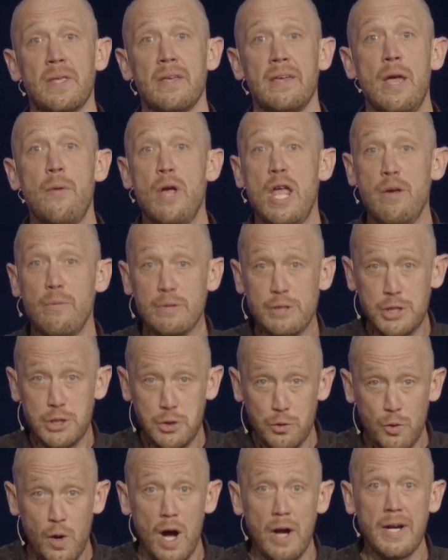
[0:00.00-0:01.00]
He was
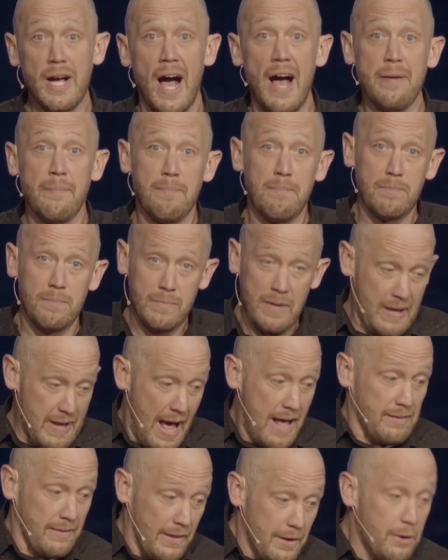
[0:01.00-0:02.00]
drunk on
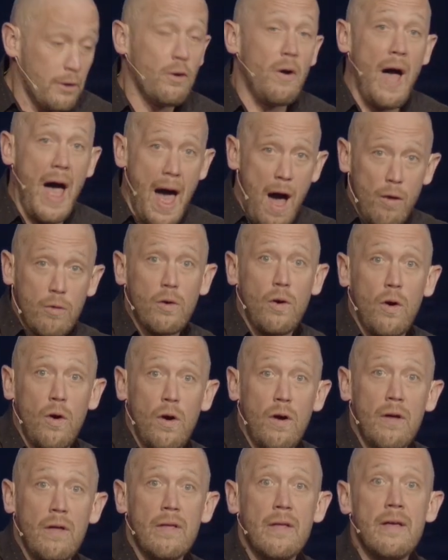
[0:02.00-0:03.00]
literal
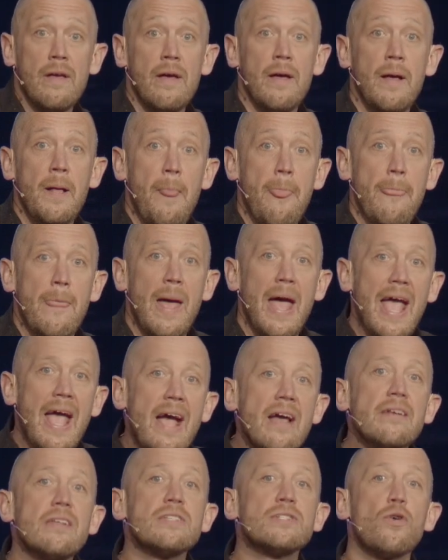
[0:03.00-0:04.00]
alcohol
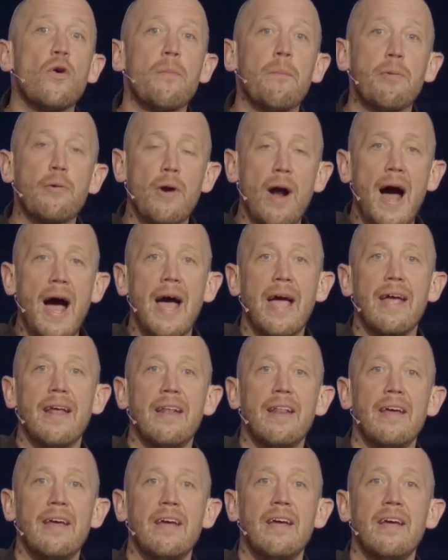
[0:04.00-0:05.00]
and his own pride.
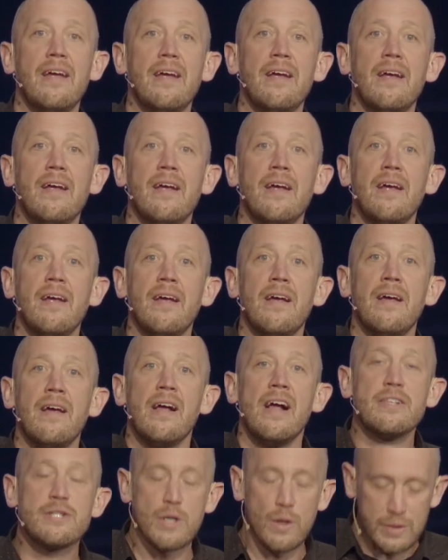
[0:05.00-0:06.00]

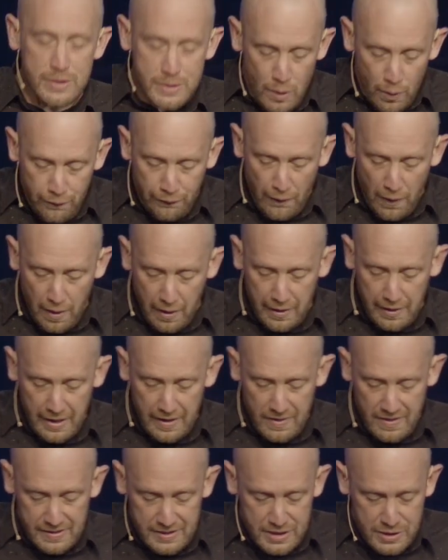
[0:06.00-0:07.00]
And so far
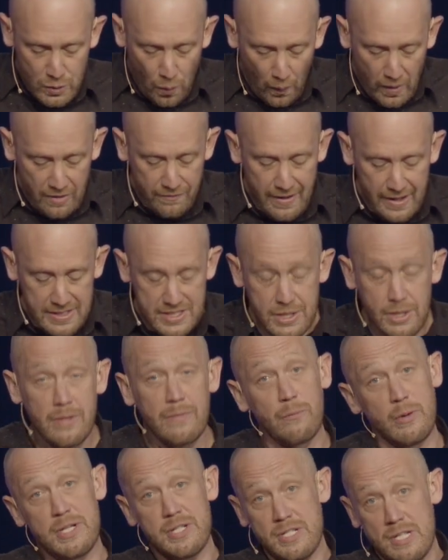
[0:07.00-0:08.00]
in the story of Esther, which